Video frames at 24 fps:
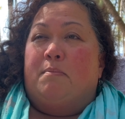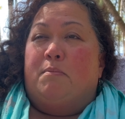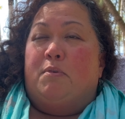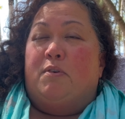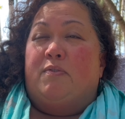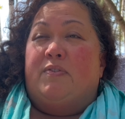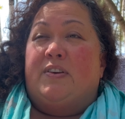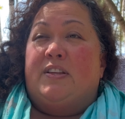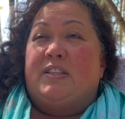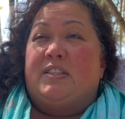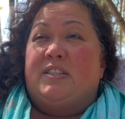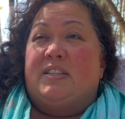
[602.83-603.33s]

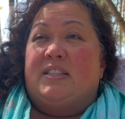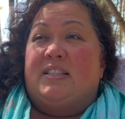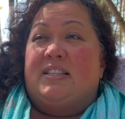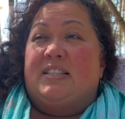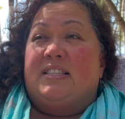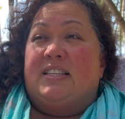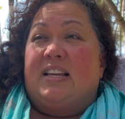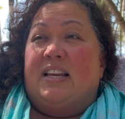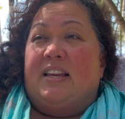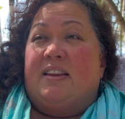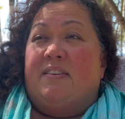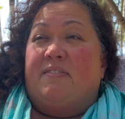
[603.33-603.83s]
move into the
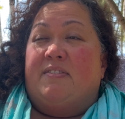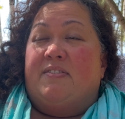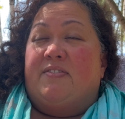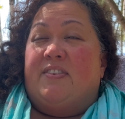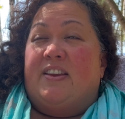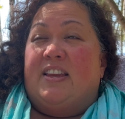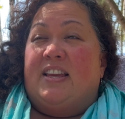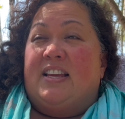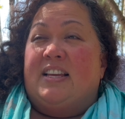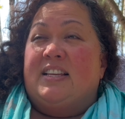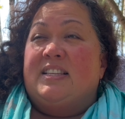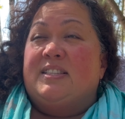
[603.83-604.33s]
second
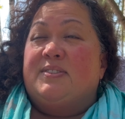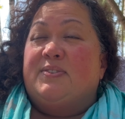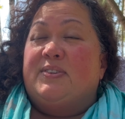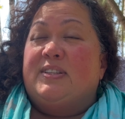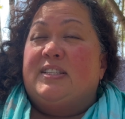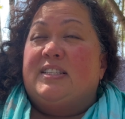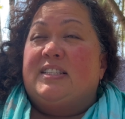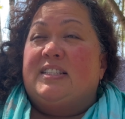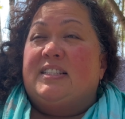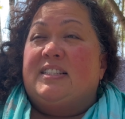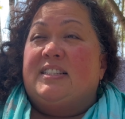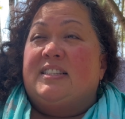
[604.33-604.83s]
phase,
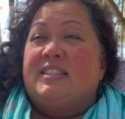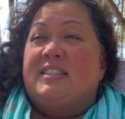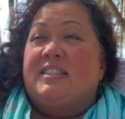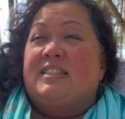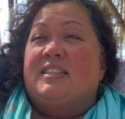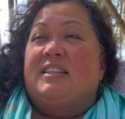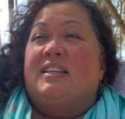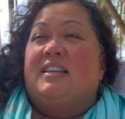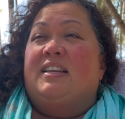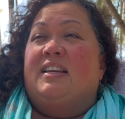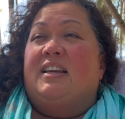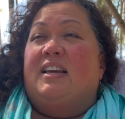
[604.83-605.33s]
which is
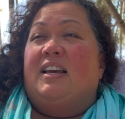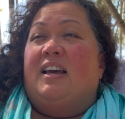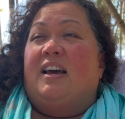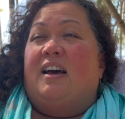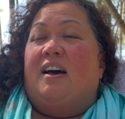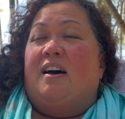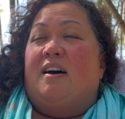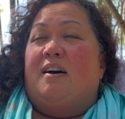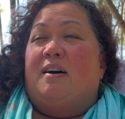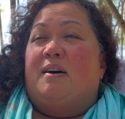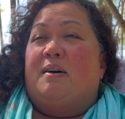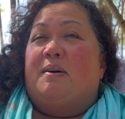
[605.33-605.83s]

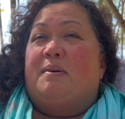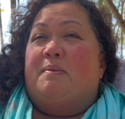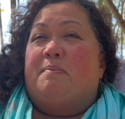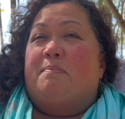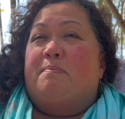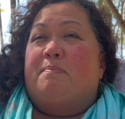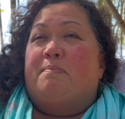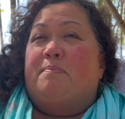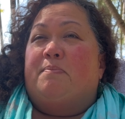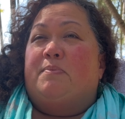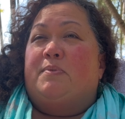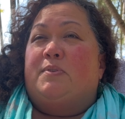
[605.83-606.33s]
um,
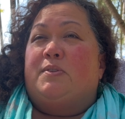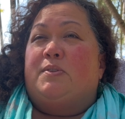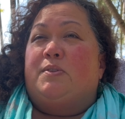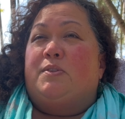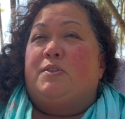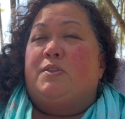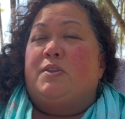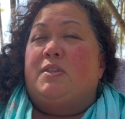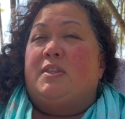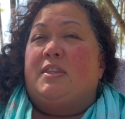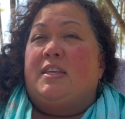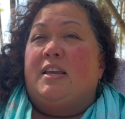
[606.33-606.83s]

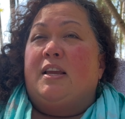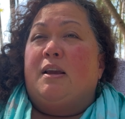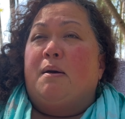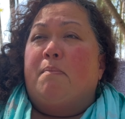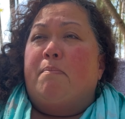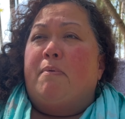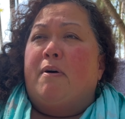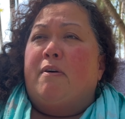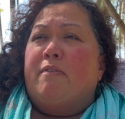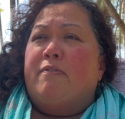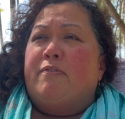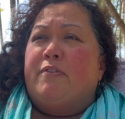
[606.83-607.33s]
to think
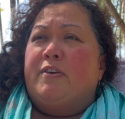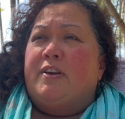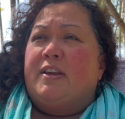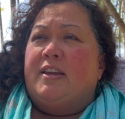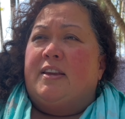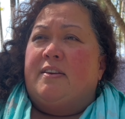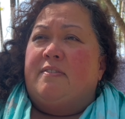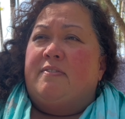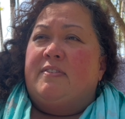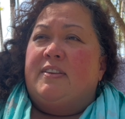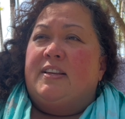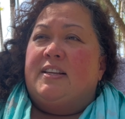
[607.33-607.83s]
about
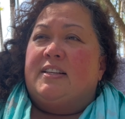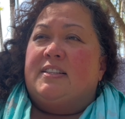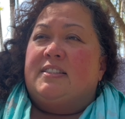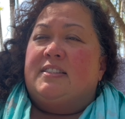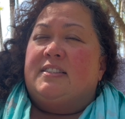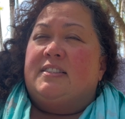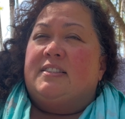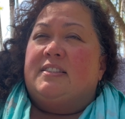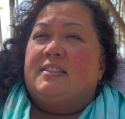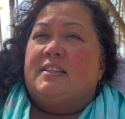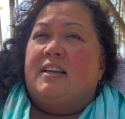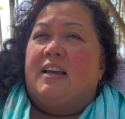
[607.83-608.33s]

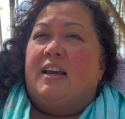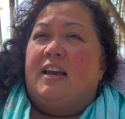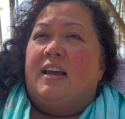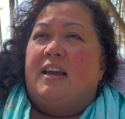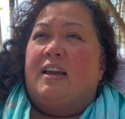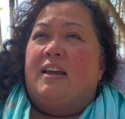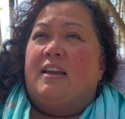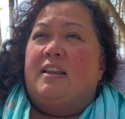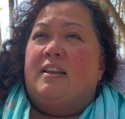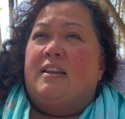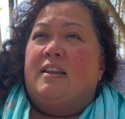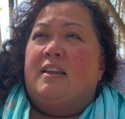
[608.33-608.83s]
forgiveness
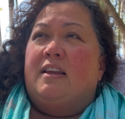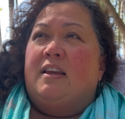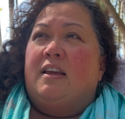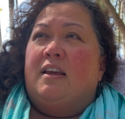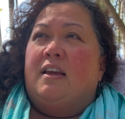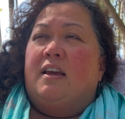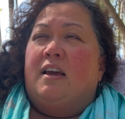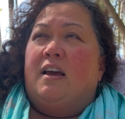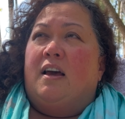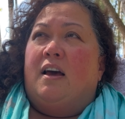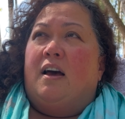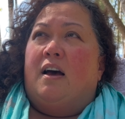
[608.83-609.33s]
and
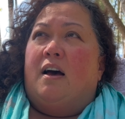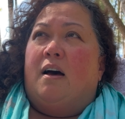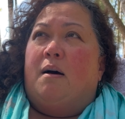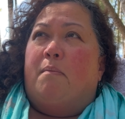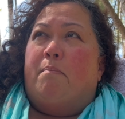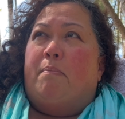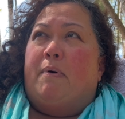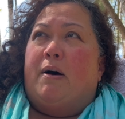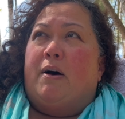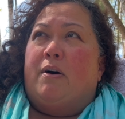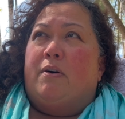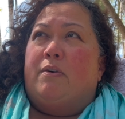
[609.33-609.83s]

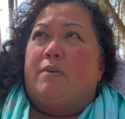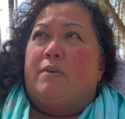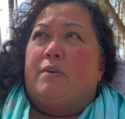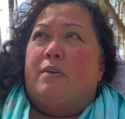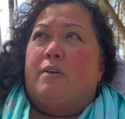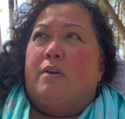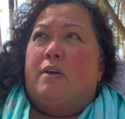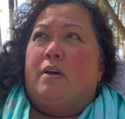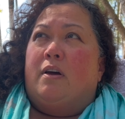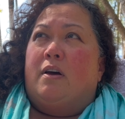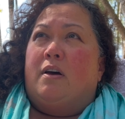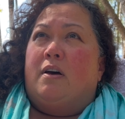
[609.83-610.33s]
about
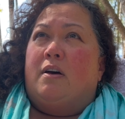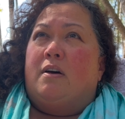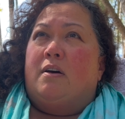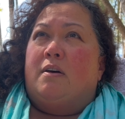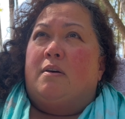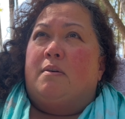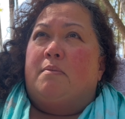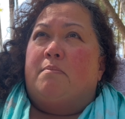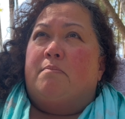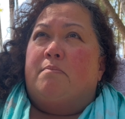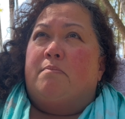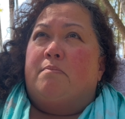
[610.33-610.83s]

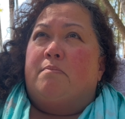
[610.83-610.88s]
um,